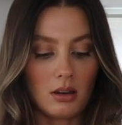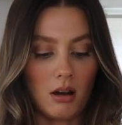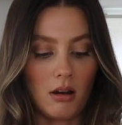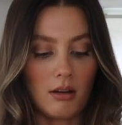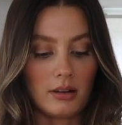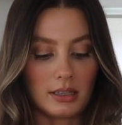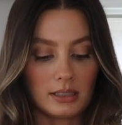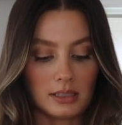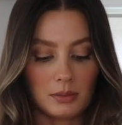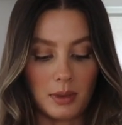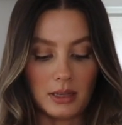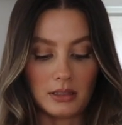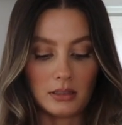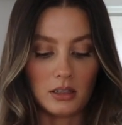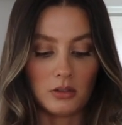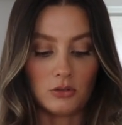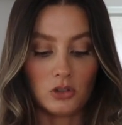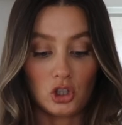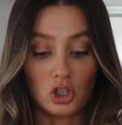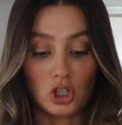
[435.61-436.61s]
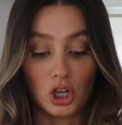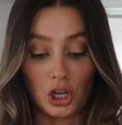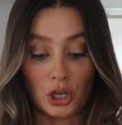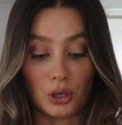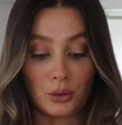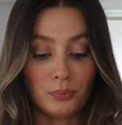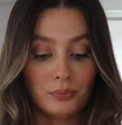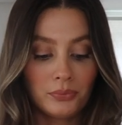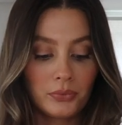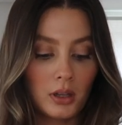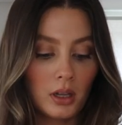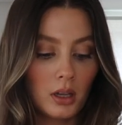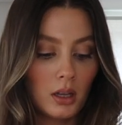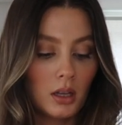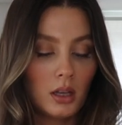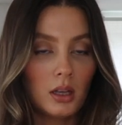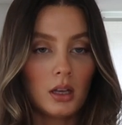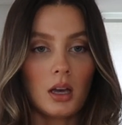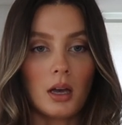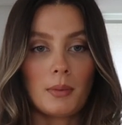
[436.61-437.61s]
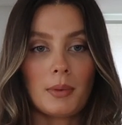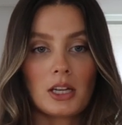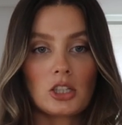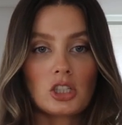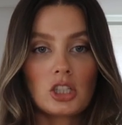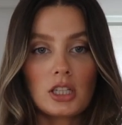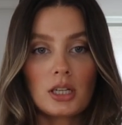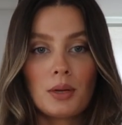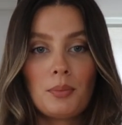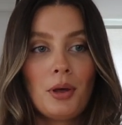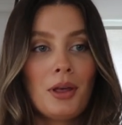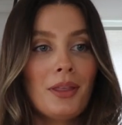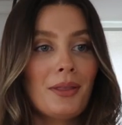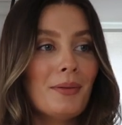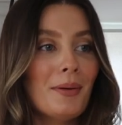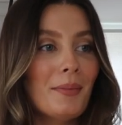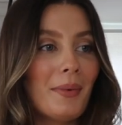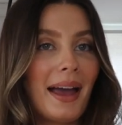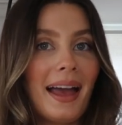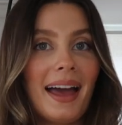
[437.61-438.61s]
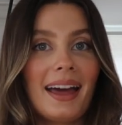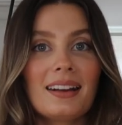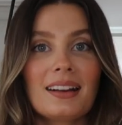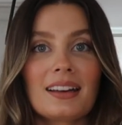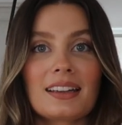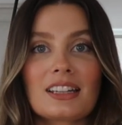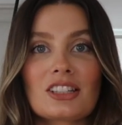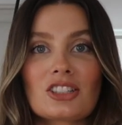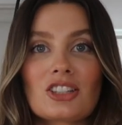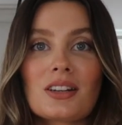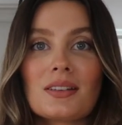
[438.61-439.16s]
are an expensive shoe, I'm actually going to put them in my hand luggage.